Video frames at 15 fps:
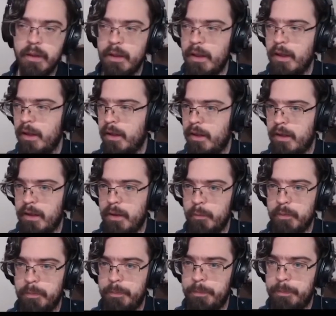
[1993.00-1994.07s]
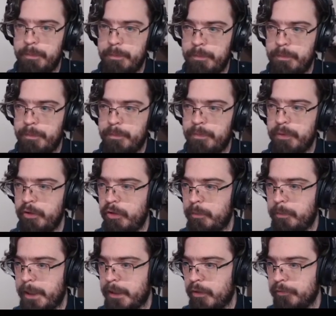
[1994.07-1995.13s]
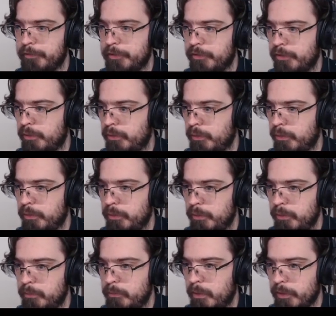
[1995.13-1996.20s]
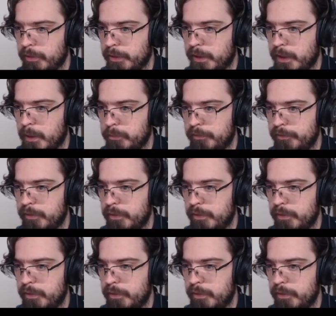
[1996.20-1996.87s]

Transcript: We'll bring you back over to monitor capture for